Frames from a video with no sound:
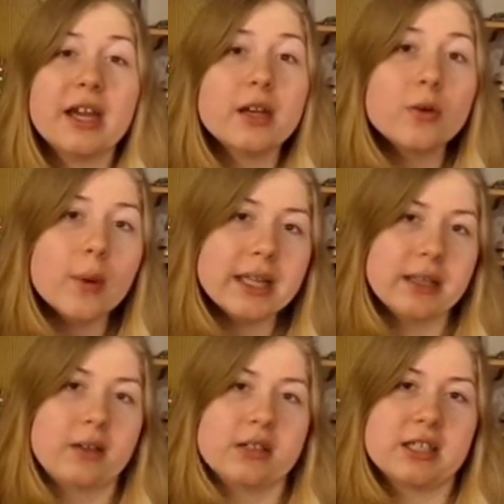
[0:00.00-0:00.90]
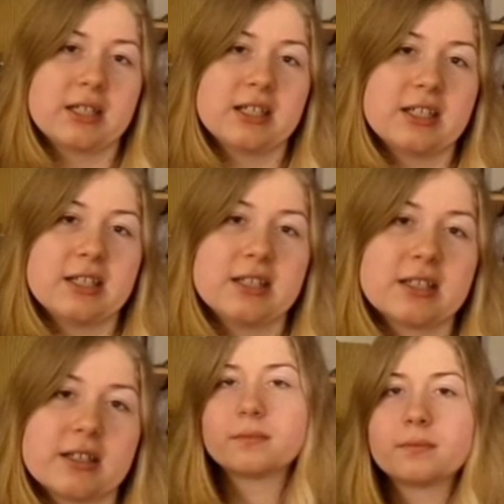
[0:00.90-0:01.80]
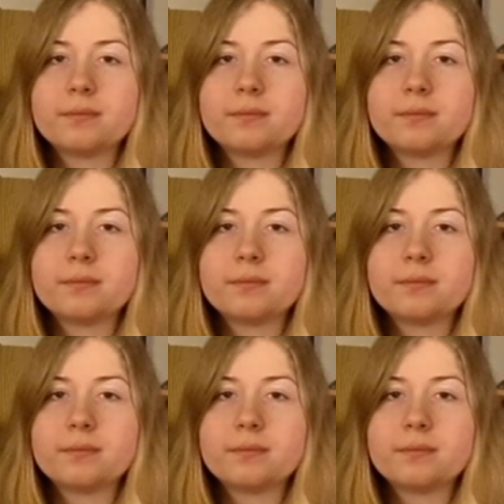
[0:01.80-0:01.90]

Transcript: at quite long distances.